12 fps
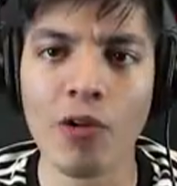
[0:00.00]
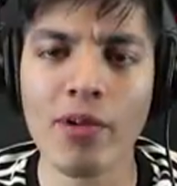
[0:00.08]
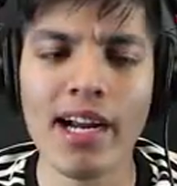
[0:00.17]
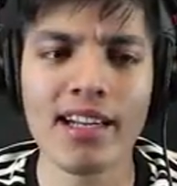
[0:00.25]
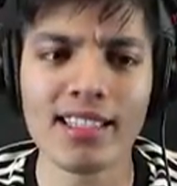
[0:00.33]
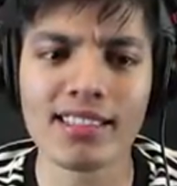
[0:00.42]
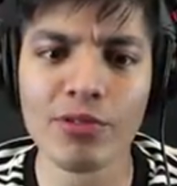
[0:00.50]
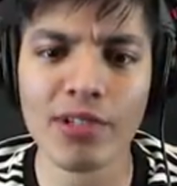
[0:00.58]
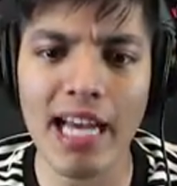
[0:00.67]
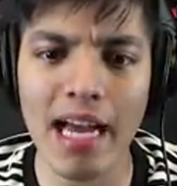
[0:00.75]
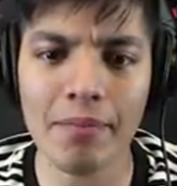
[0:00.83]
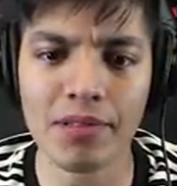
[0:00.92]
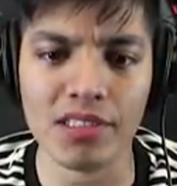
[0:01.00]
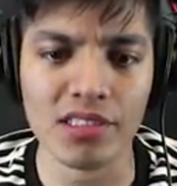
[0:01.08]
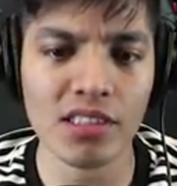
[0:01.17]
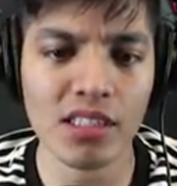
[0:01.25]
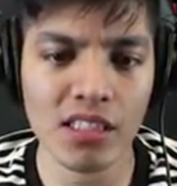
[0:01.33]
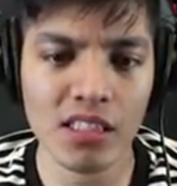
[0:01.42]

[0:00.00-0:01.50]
All right, let's see what happens.